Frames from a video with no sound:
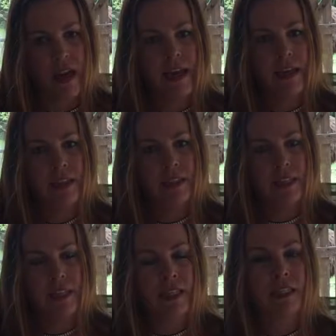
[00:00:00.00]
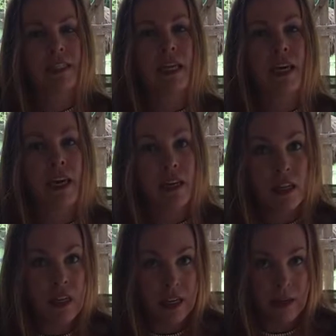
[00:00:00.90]
and it is
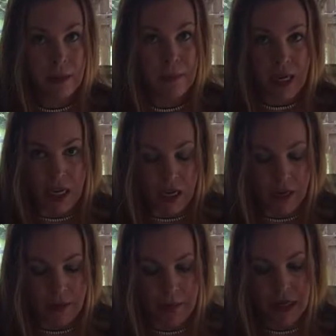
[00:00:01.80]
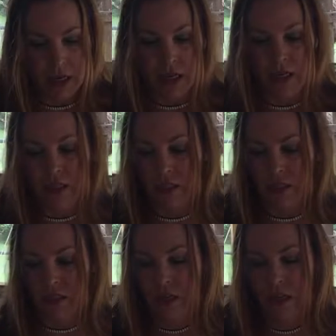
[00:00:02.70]
killing me because